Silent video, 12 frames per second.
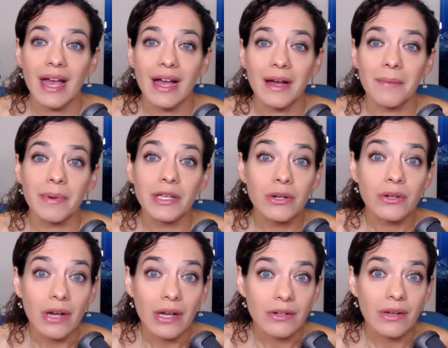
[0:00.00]
But you
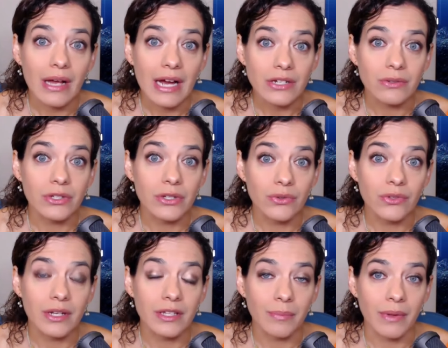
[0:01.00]
could actually use
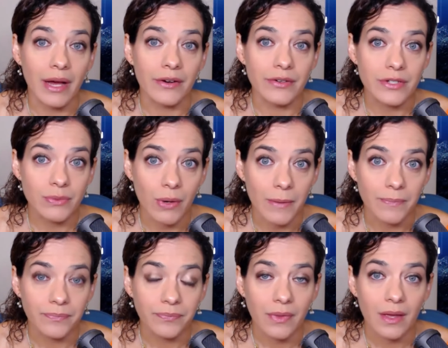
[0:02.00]
it in the bladder as well.
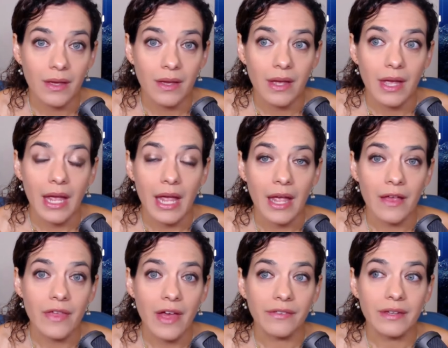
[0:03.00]

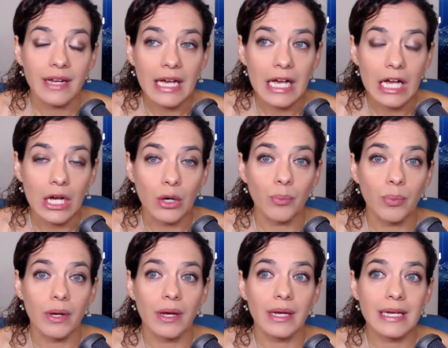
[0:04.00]
And that's going to help
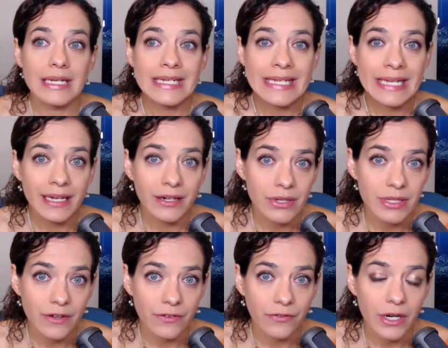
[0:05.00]

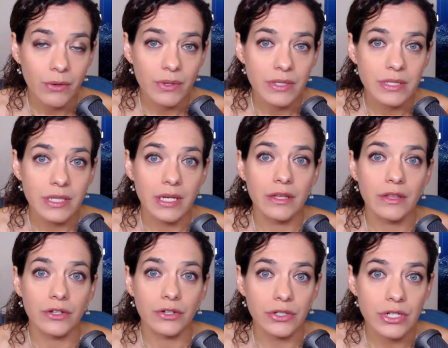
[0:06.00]
decrease the frequency,
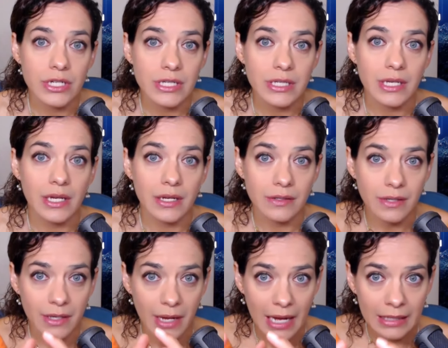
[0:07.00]
the urgency, and it's
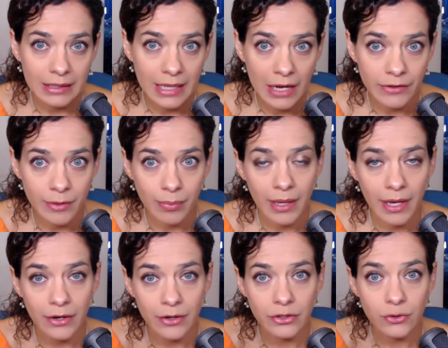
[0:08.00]
going to allow the
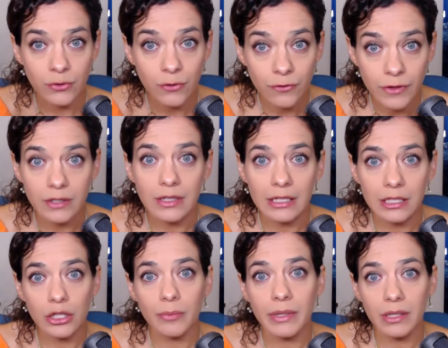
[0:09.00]
bladder to fill a
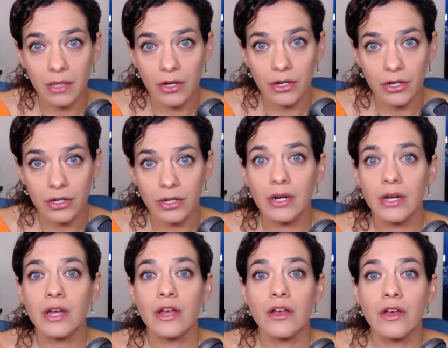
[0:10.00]
little bit longer
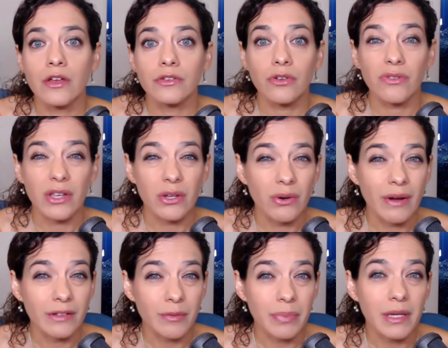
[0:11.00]
so that you don't
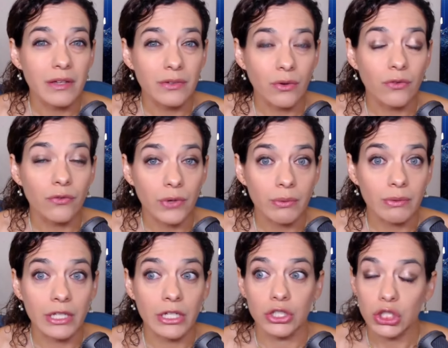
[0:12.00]
have to pee so
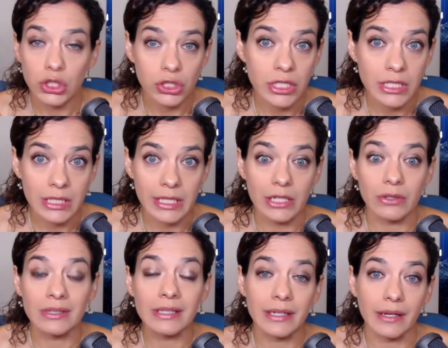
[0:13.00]
frequently or urgently
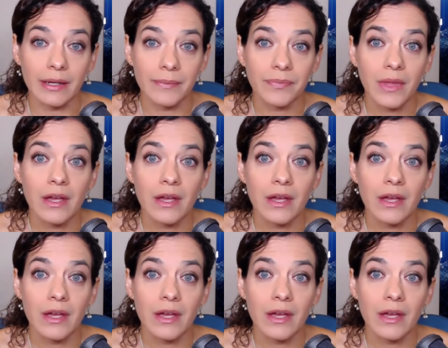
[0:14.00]
or leak.